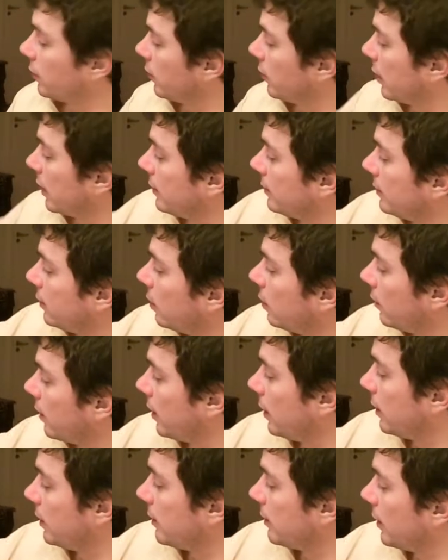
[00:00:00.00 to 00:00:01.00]
You can see
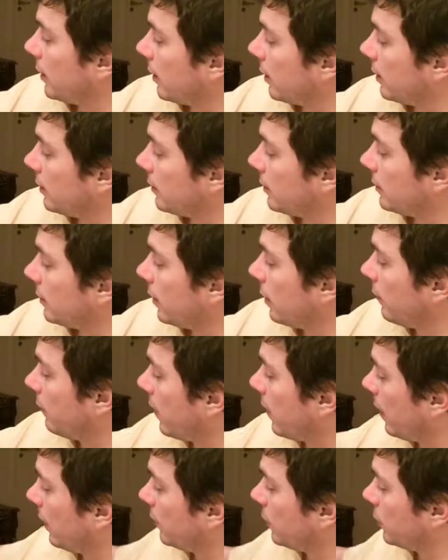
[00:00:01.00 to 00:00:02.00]
already that in this, if
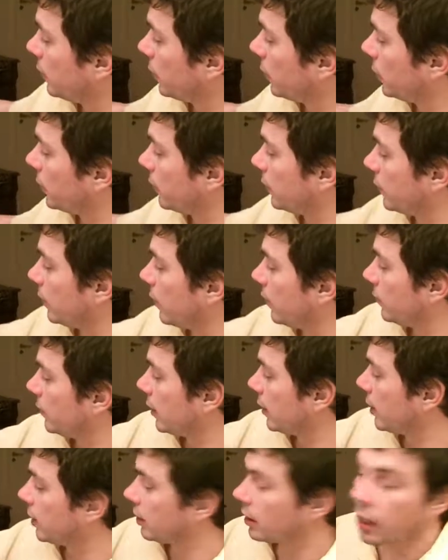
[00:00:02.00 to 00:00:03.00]
I choose
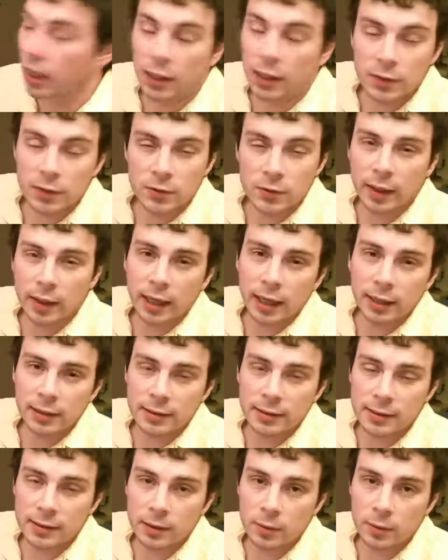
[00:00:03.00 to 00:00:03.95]
those cards to enhance this,